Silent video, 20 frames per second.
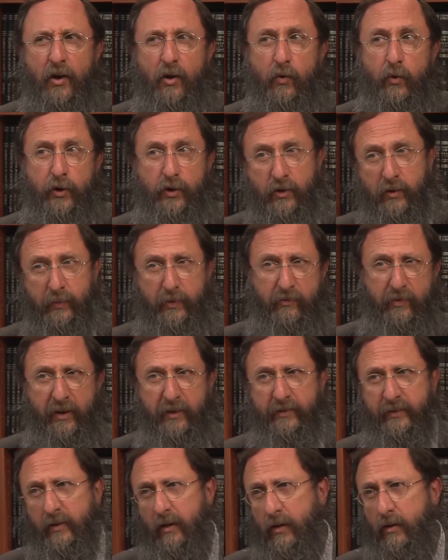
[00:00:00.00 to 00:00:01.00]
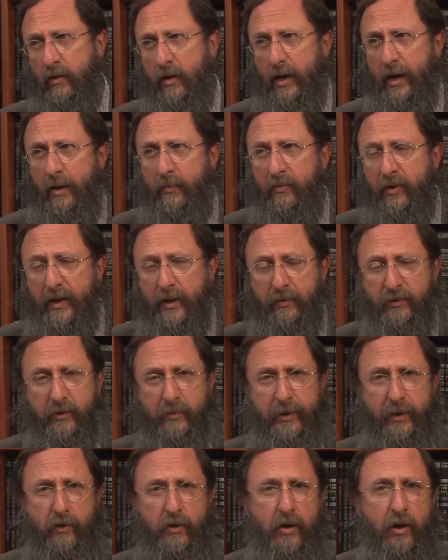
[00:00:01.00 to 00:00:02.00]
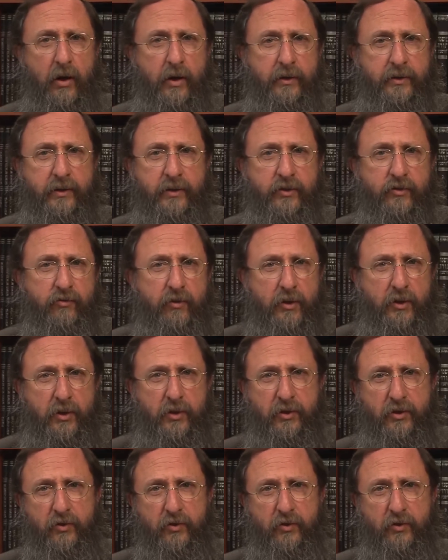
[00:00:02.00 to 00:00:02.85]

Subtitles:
we should be raising our eyebrows about God's instructions